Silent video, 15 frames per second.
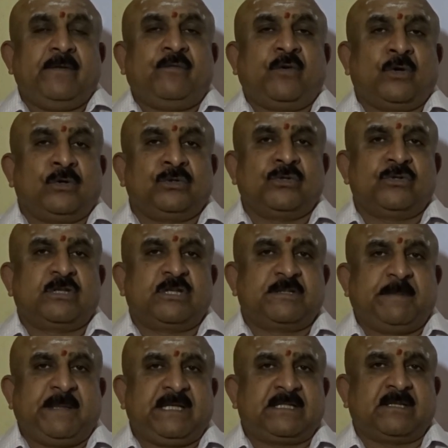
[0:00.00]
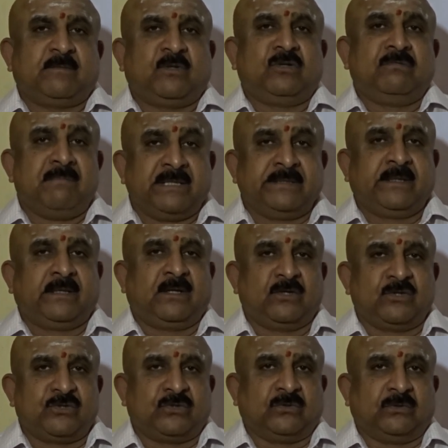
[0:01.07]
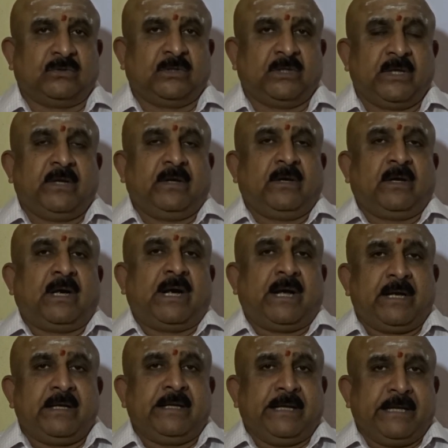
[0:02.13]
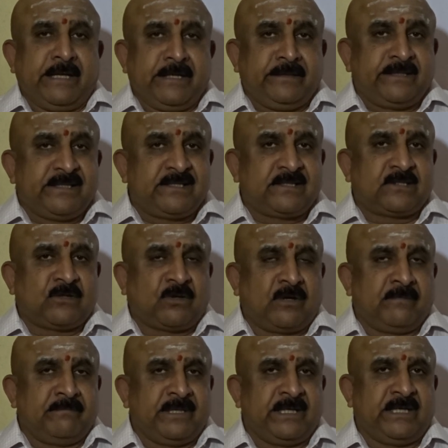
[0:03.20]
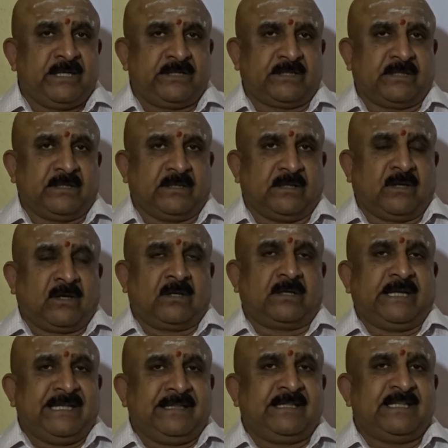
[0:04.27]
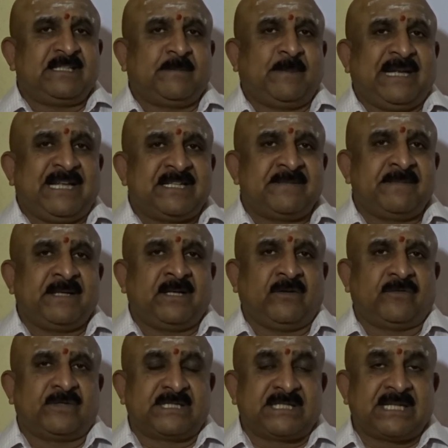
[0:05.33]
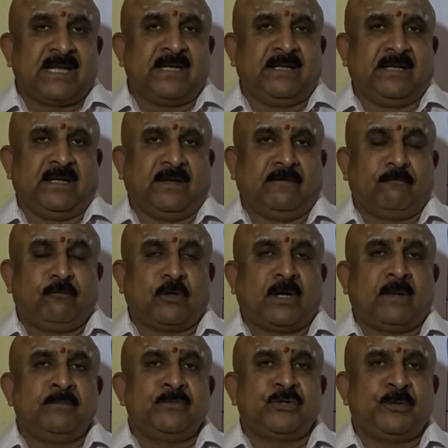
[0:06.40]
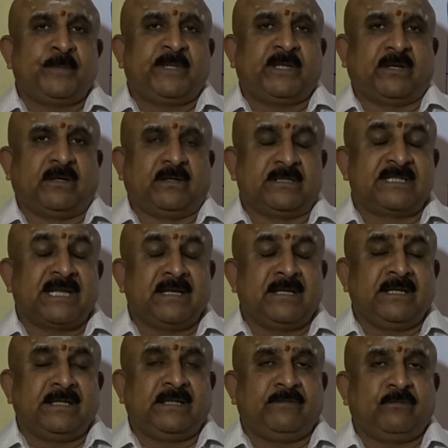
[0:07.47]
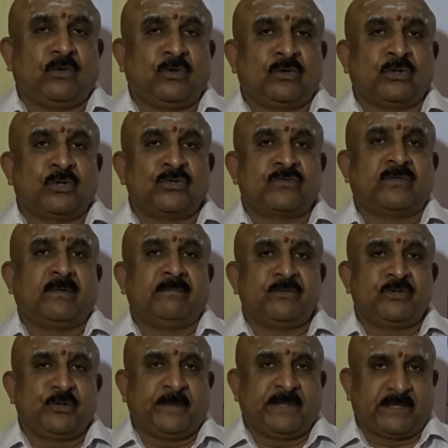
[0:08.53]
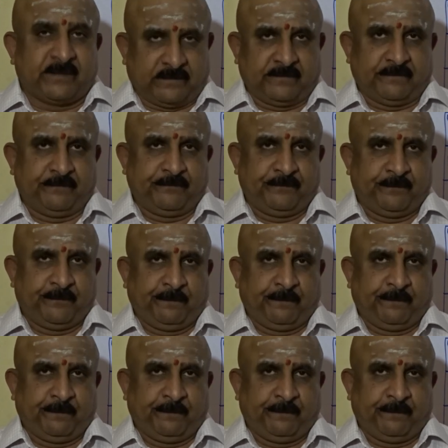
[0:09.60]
and fourth house speaks about mother also. And in this combination, or in this placement of Sun from Jupiter, Sun in the fourth house from Jupiter,